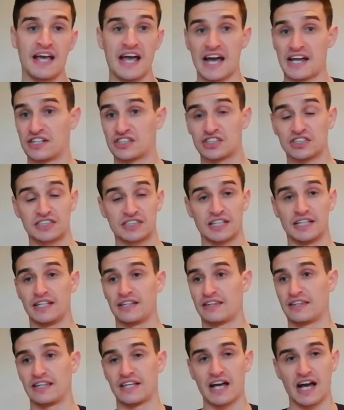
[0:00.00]
And it's just
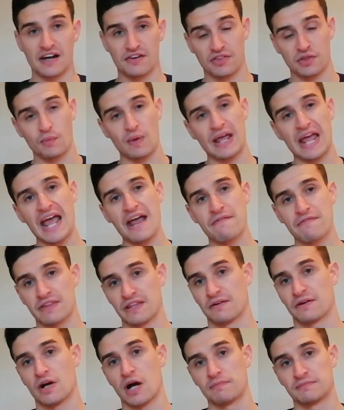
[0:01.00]
the kind of the way
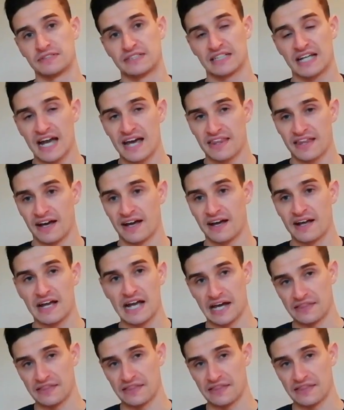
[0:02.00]
everything comes together,